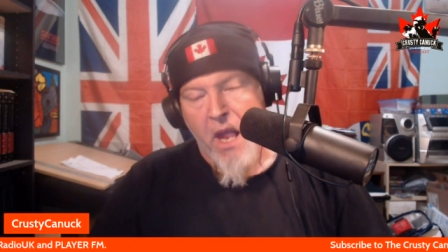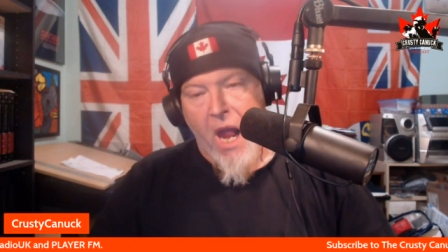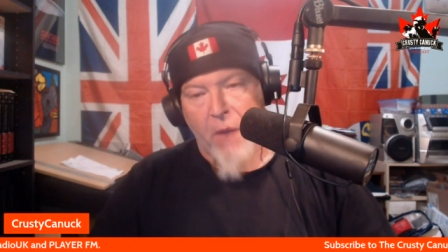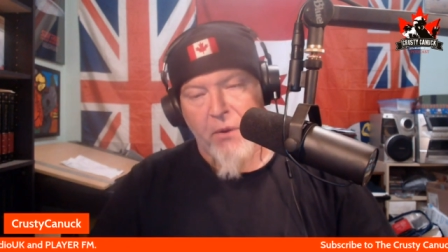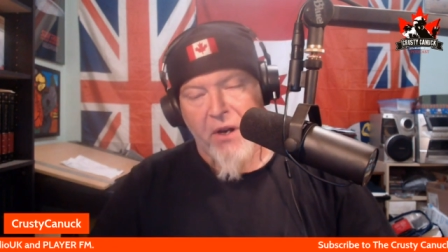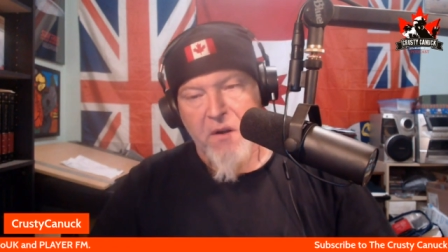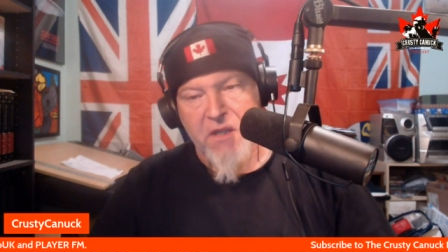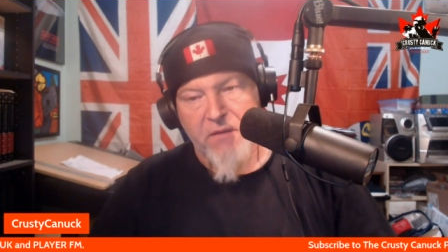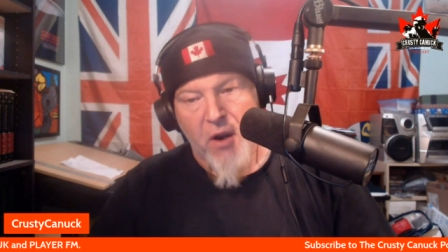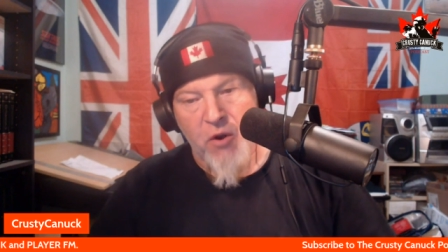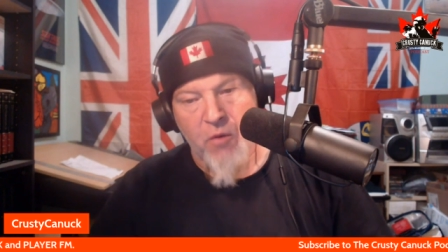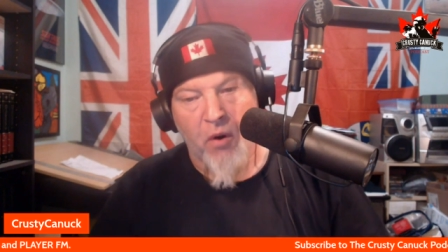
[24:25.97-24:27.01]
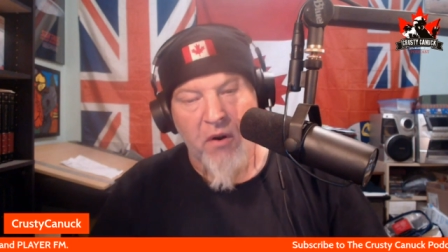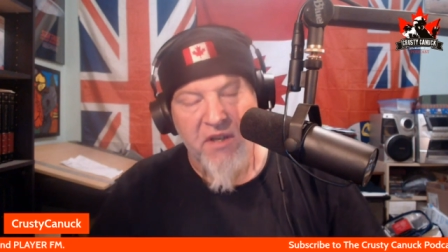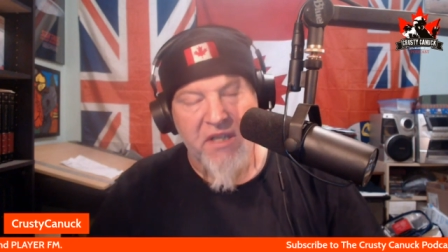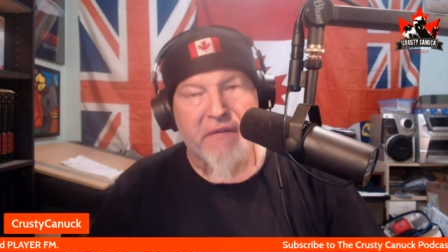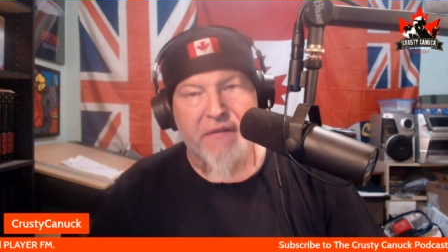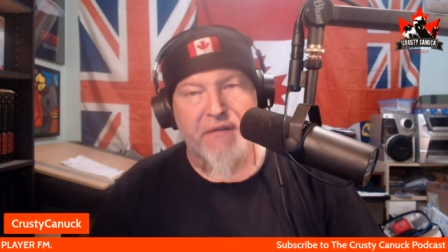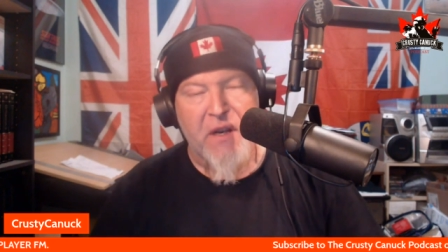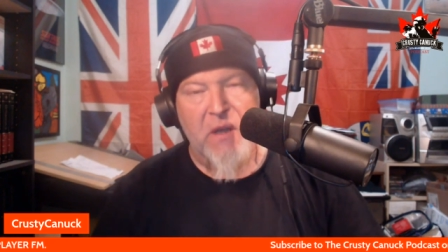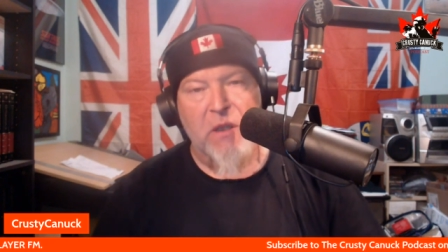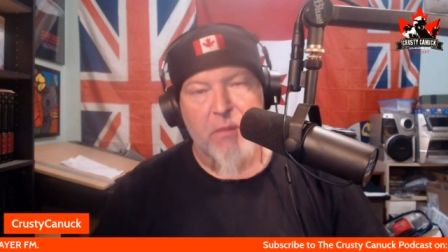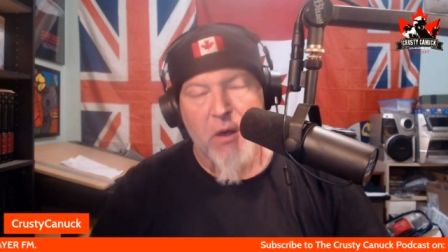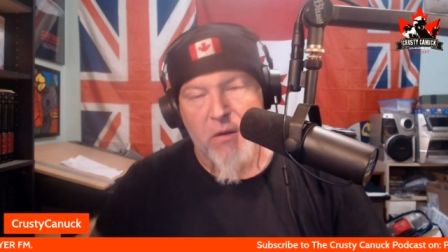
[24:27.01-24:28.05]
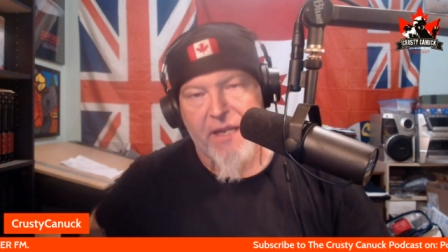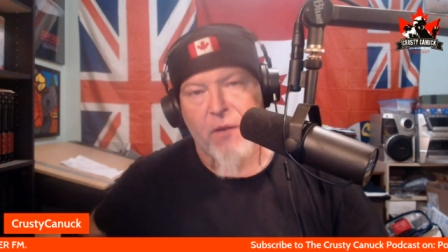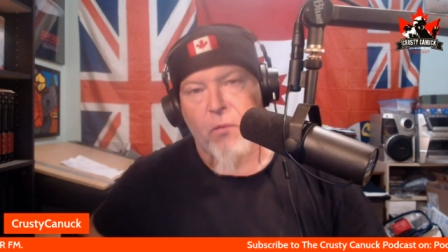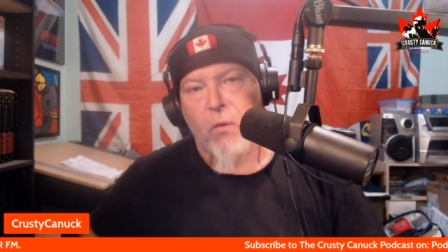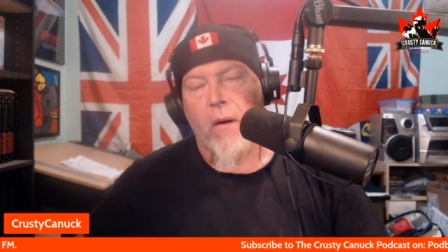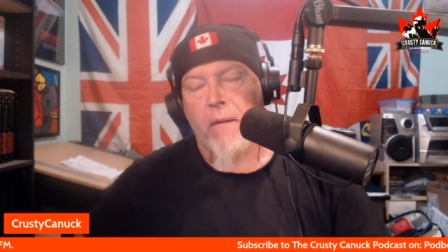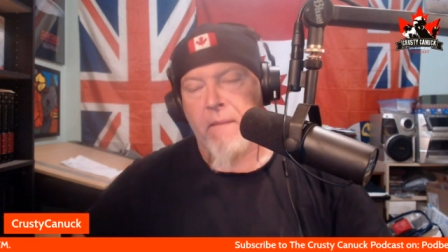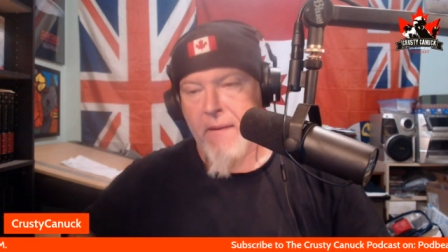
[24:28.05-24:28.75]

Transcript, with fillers: In regards of how you personally feel about that war,